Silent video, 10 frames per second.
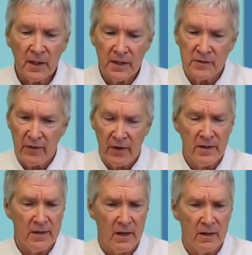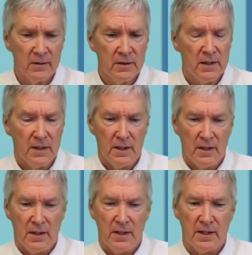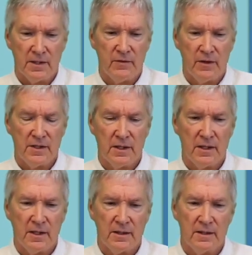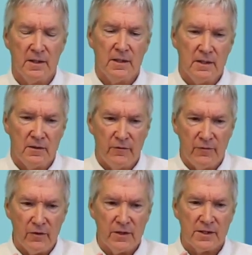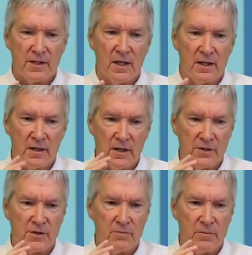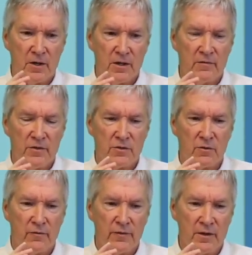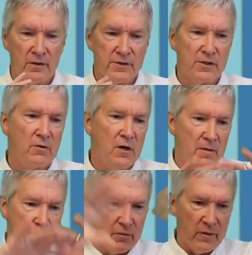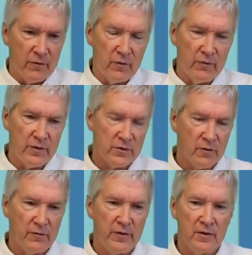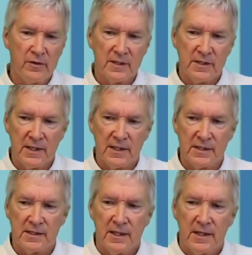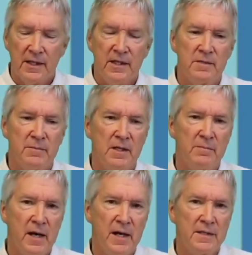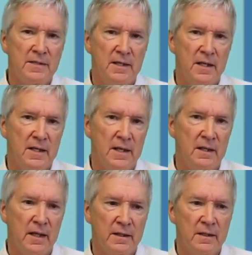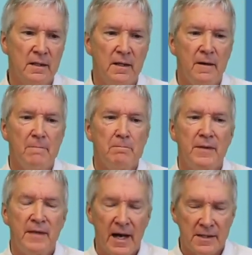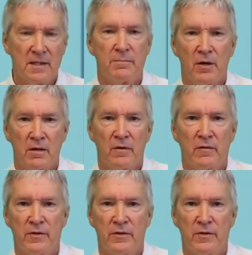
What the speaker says: And it's very narrow, and it's very focused on a certain part of the visual field. So our peripheral visual field is minimized and neglected, but that's the part of our